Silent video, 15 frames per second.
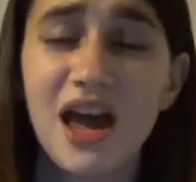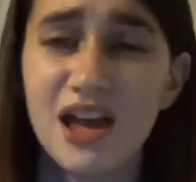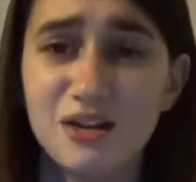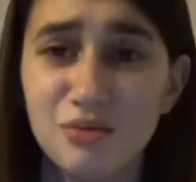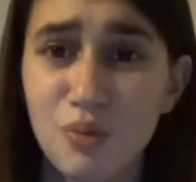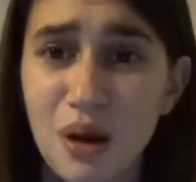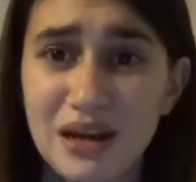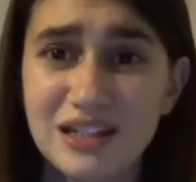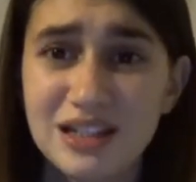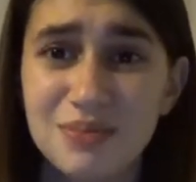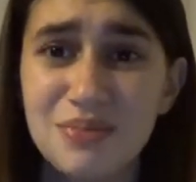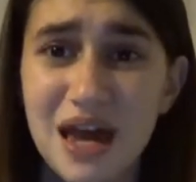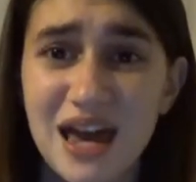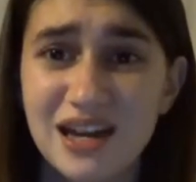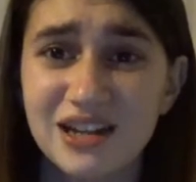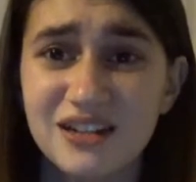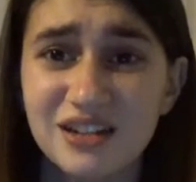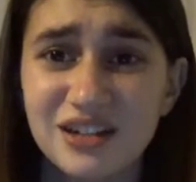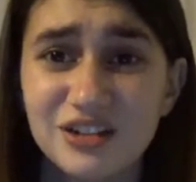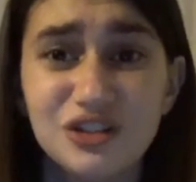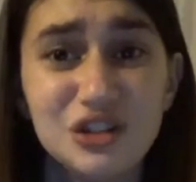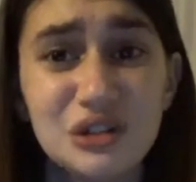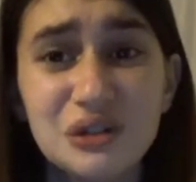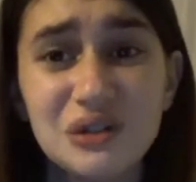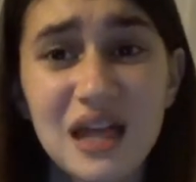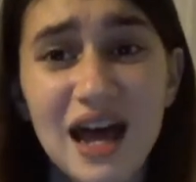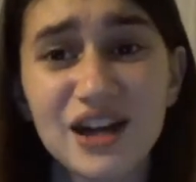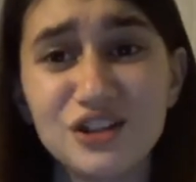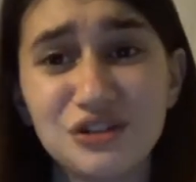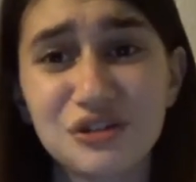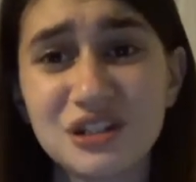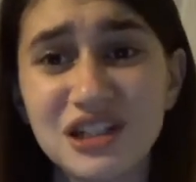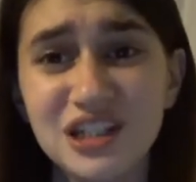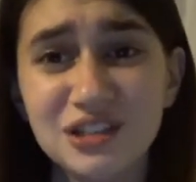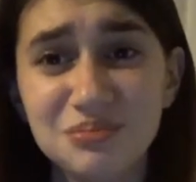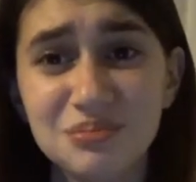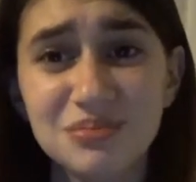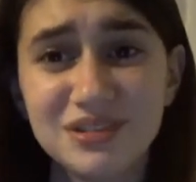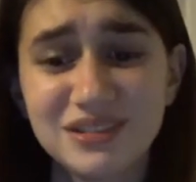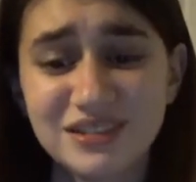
and went to bed to that dream.